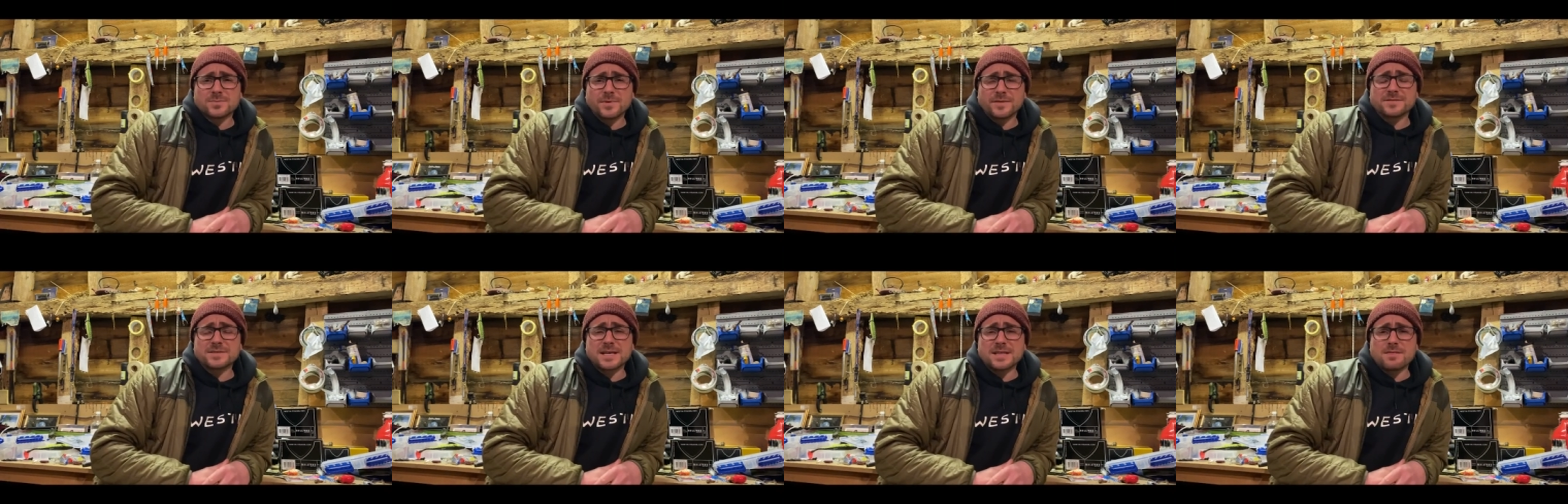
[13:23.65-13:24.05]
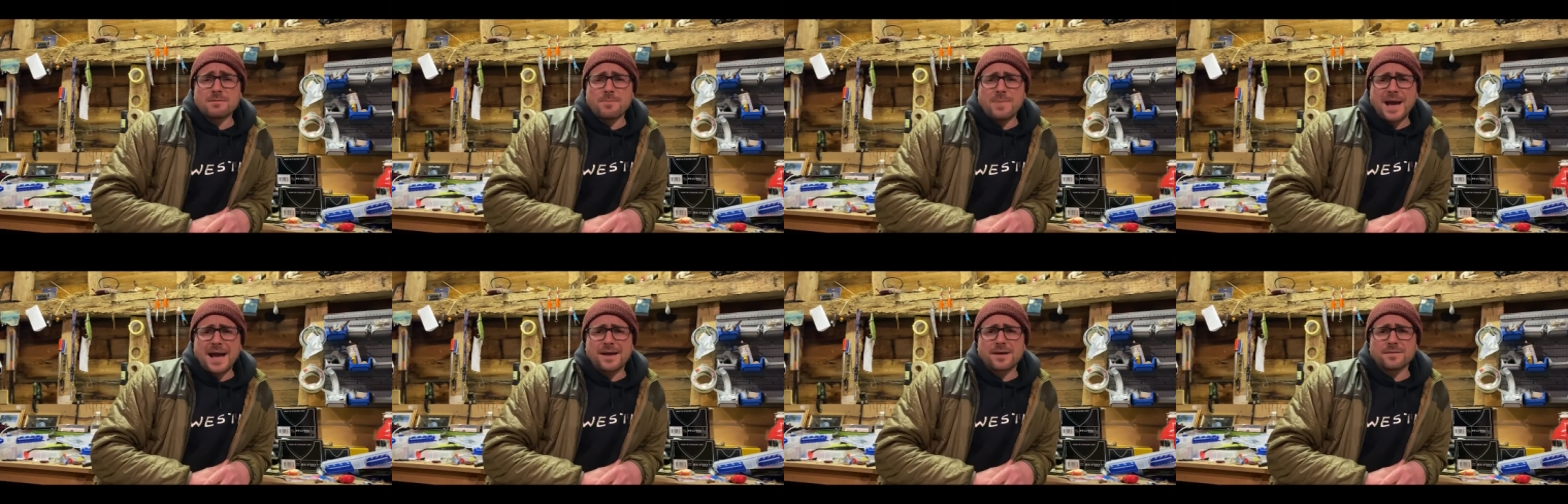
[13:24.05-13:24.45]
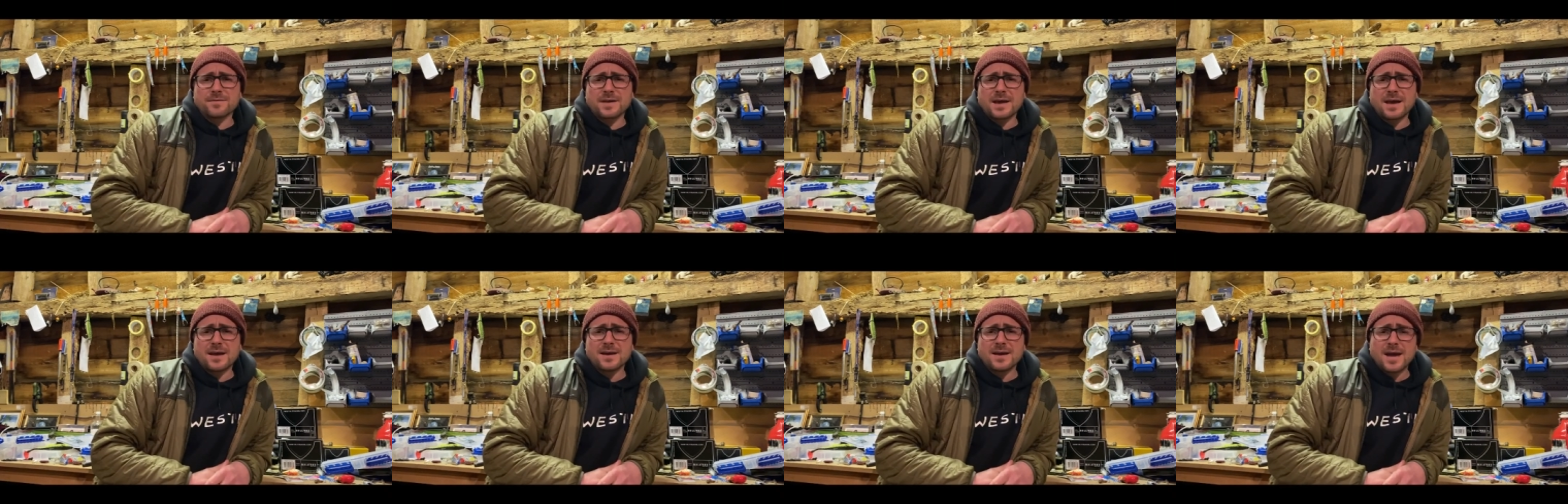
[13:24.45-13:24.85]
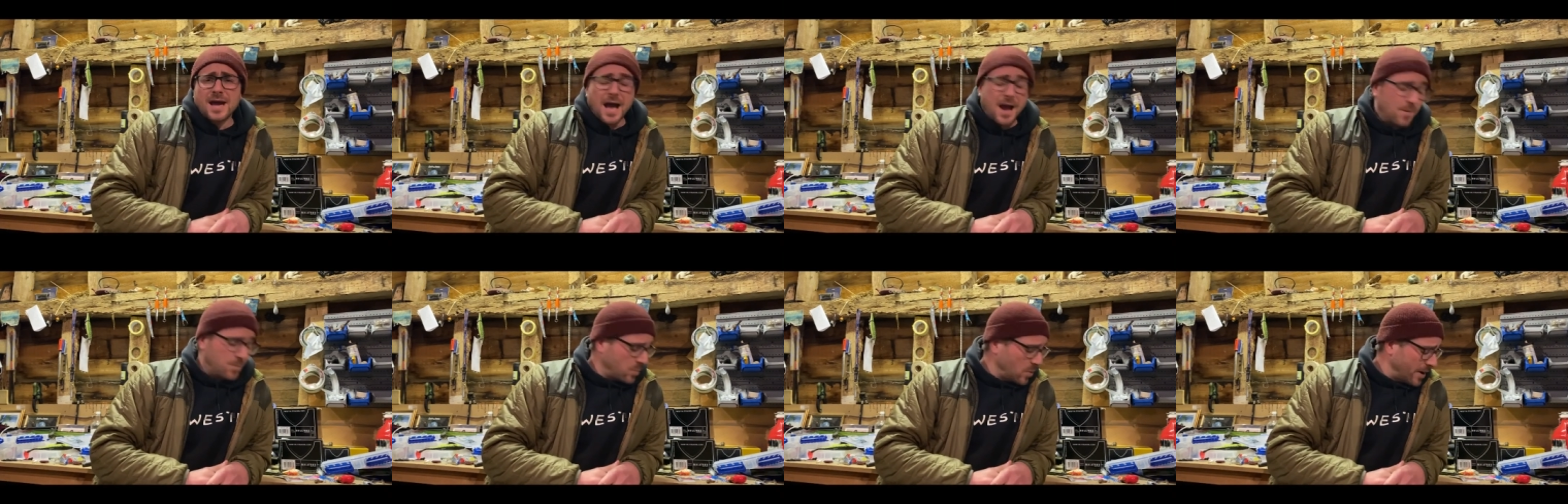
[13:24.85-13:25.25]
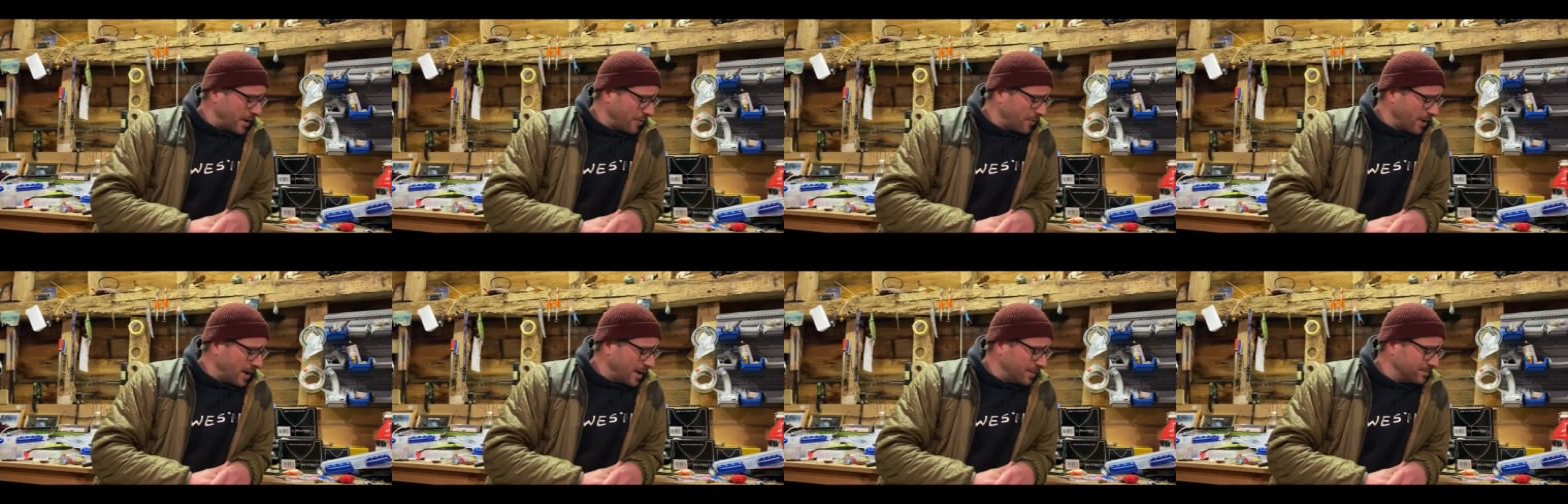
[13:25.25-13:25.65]
We've seen the back of it, and
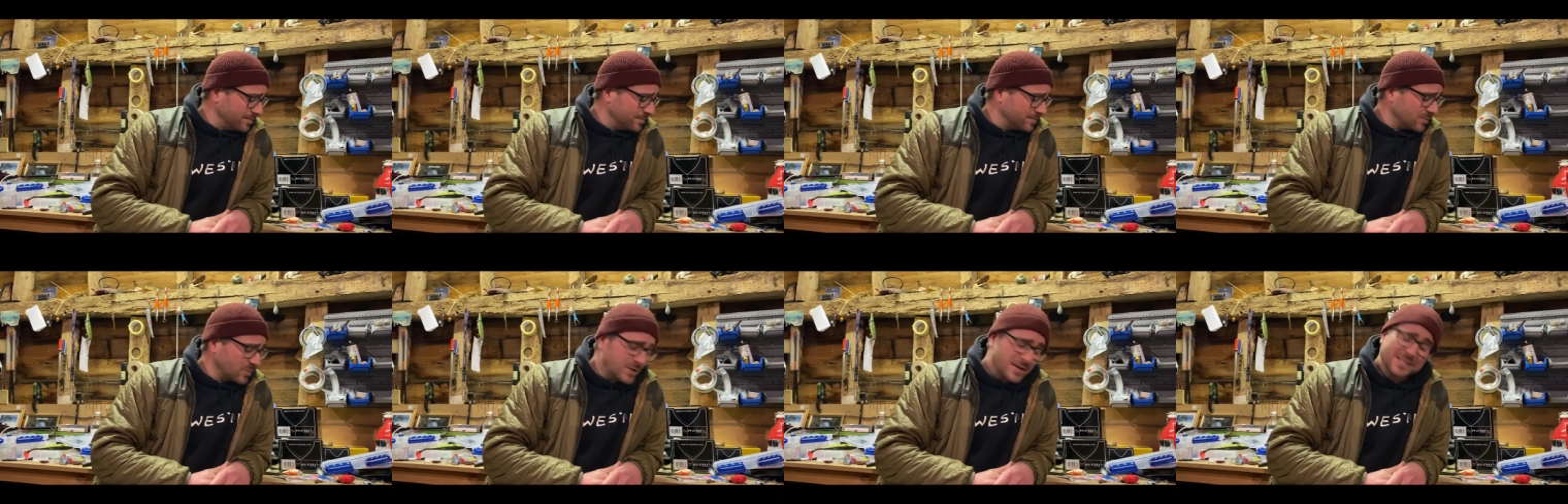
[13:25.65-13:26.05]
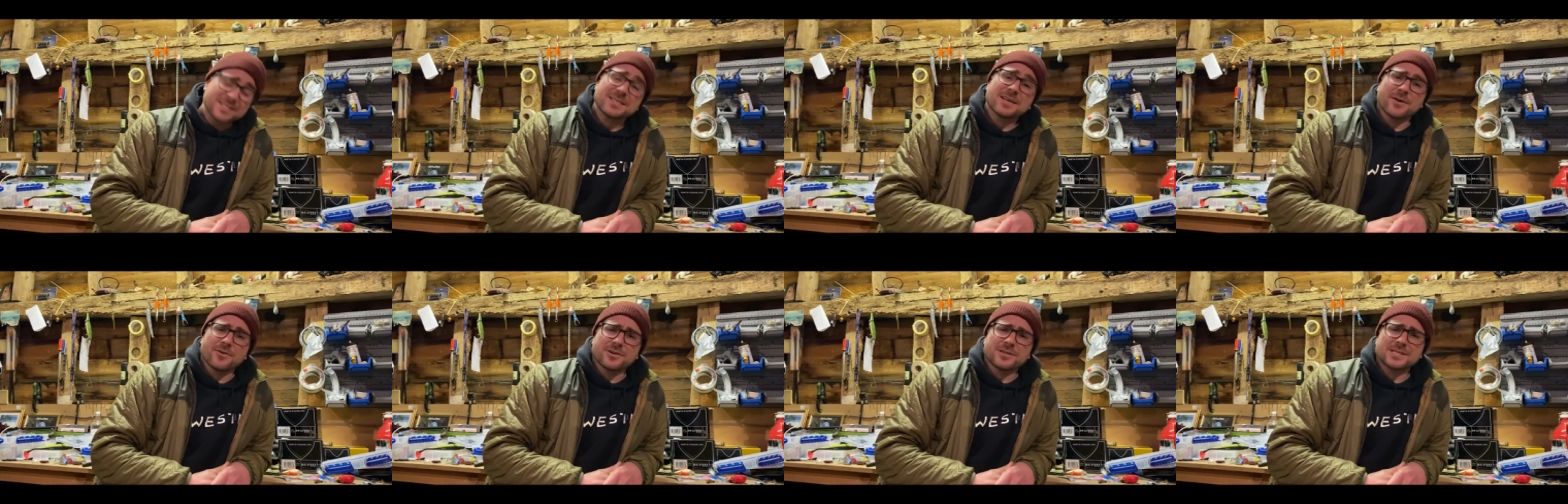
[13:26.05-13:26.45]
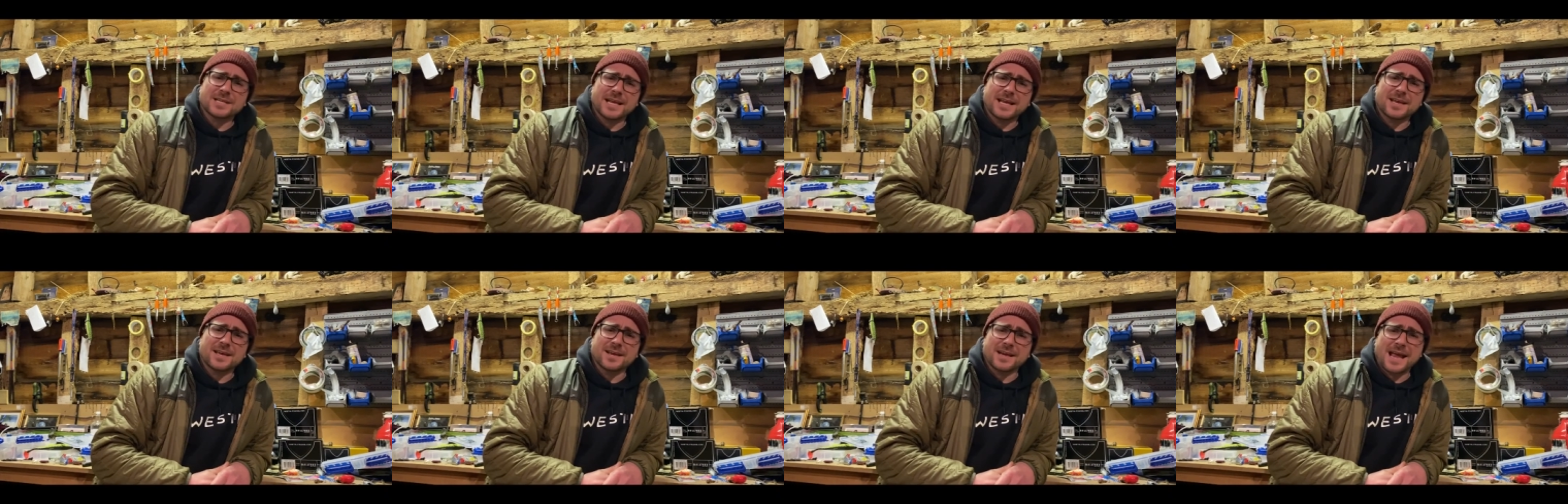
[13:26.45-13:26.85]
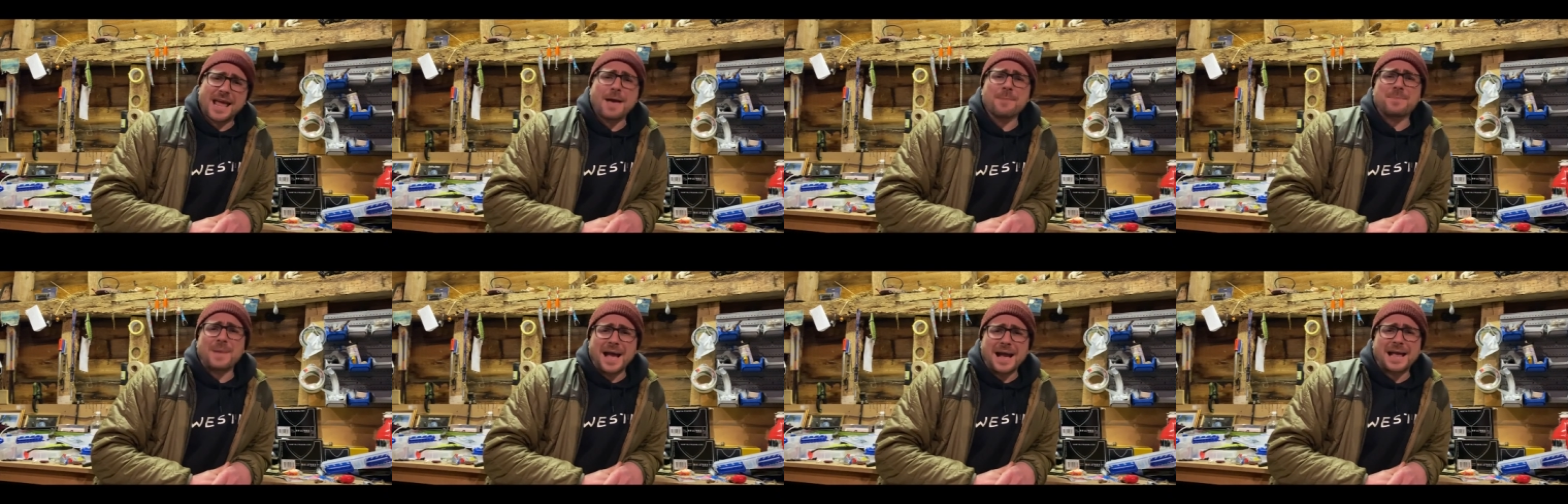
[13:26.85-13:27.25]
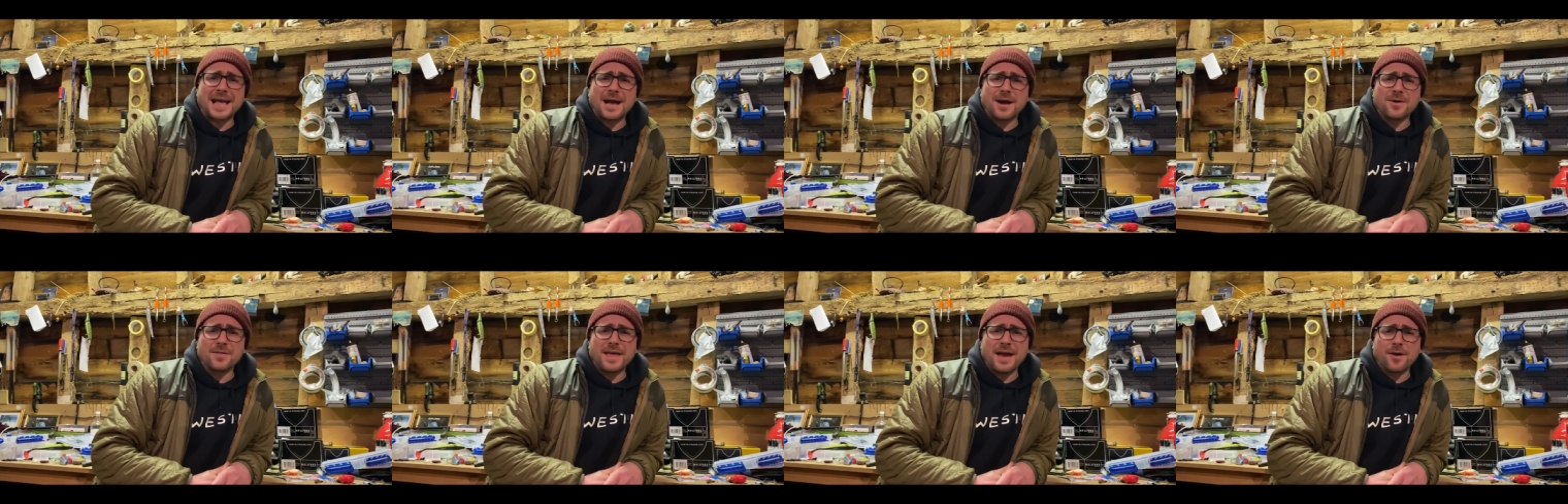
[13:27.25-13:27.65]
we're seriously going to get back
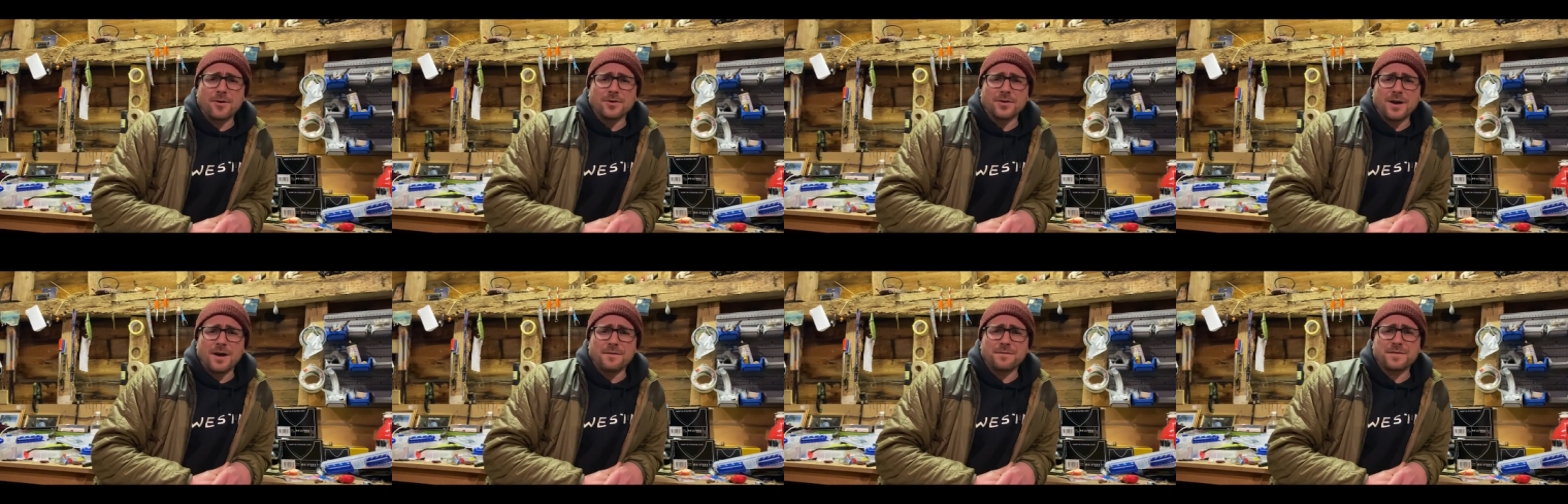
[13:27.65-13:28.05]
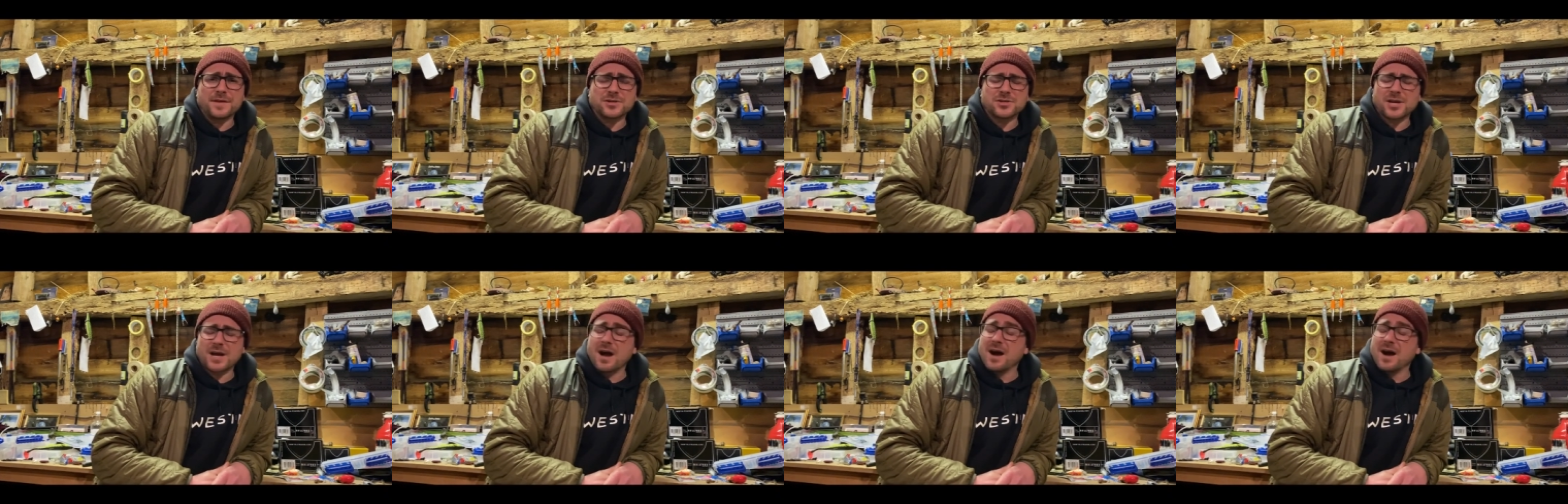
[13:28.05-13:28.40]
out there on our fishing.